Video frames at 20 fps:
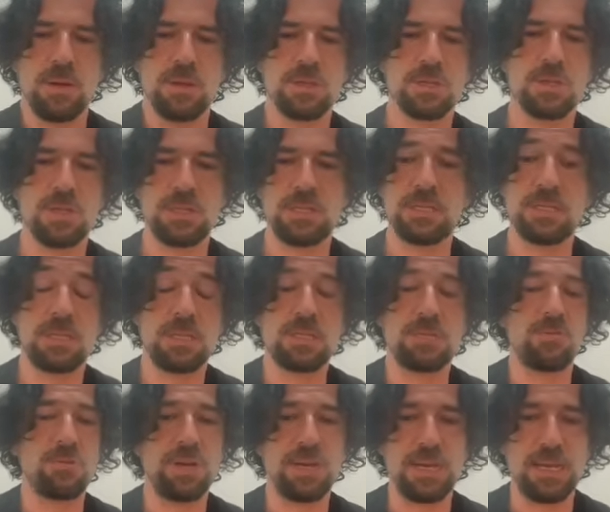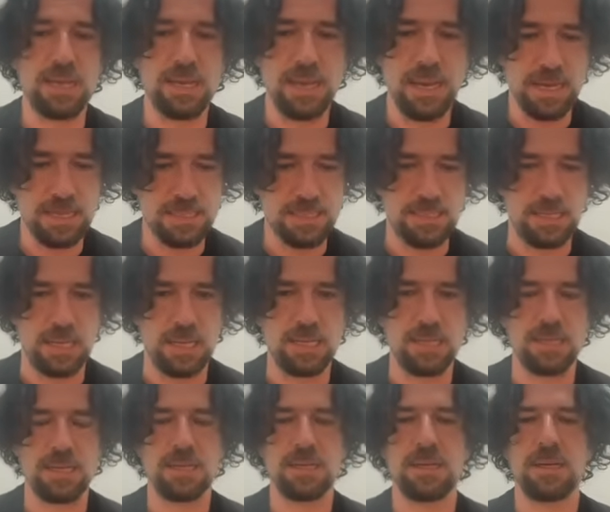So this is really
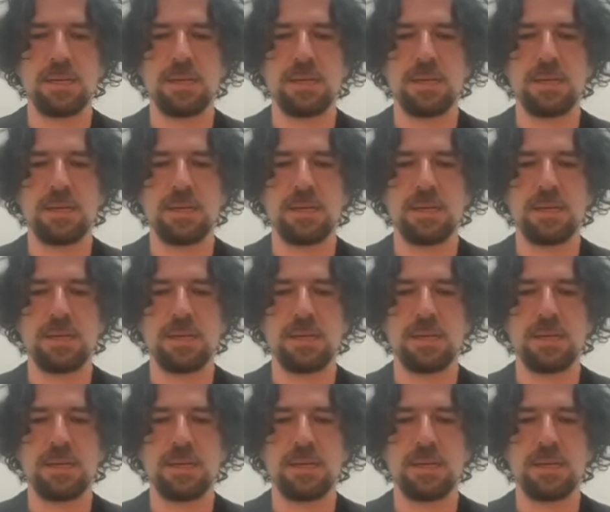excellent.